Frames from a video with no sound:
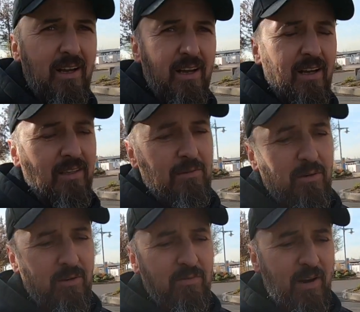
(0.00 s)
I
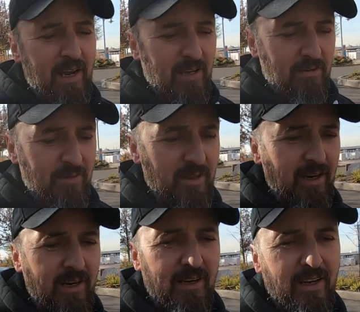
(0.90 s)
took a flight over
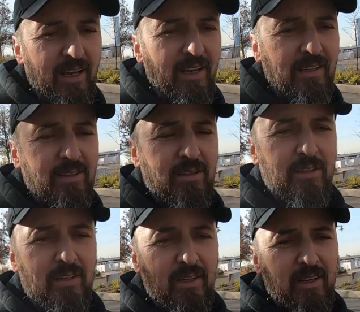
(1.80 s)
there and
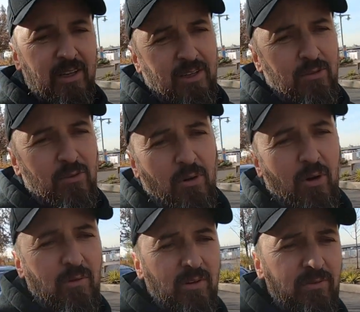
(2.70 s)

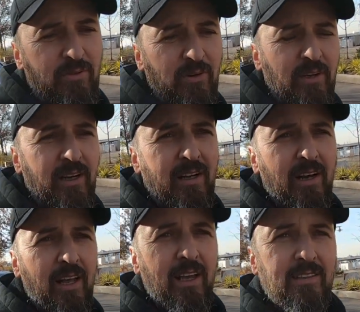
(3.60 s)
drove it from
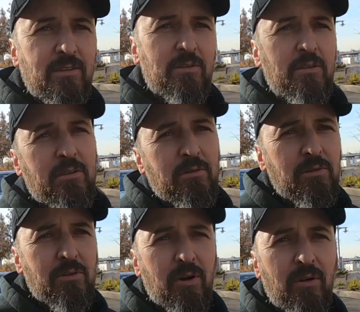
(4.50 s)
Netherlands to
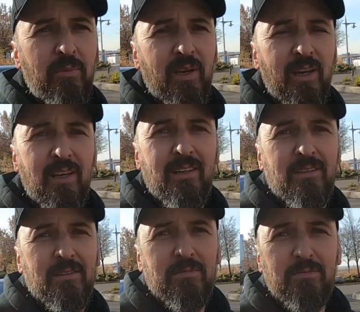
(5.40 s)
Germany
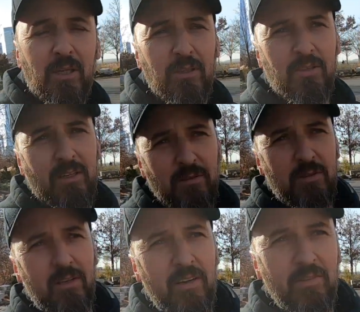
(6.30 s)
because I
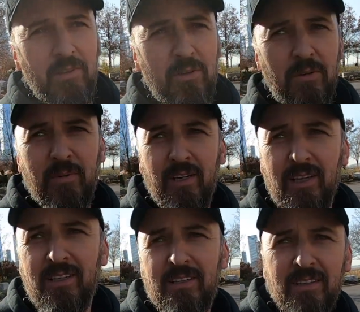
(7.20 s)
used to live in
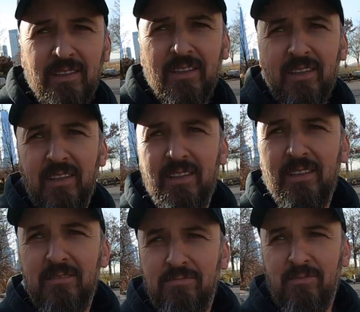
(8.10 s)
Germany,
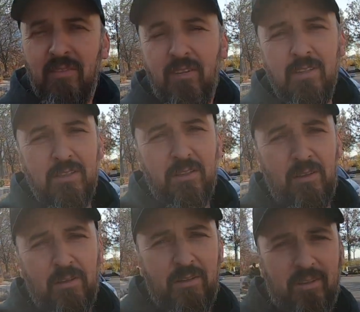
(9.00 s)

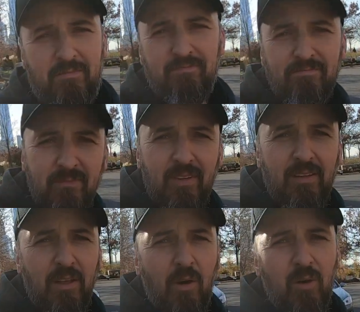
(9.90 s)
visited
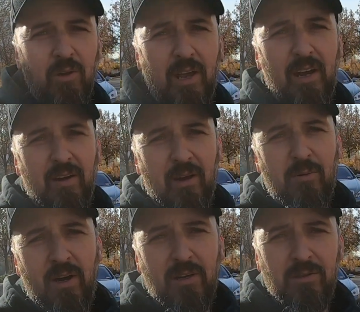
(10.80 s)
the old area
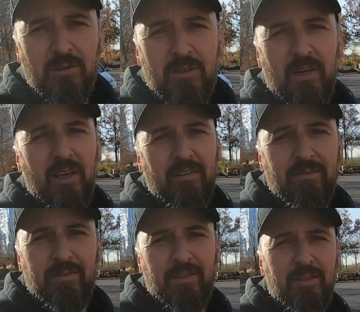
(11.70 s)
where I used to live,
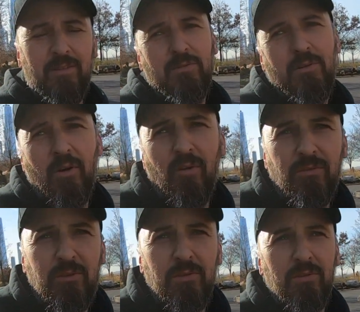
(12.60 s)
drove
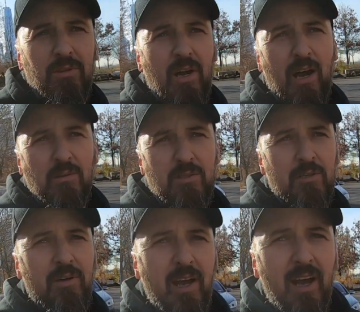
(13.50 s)
to
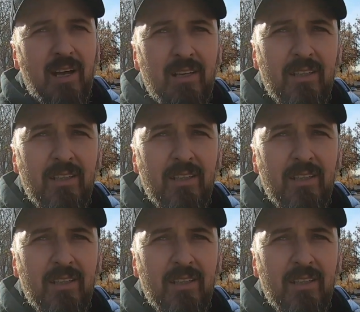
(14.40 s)
Austria,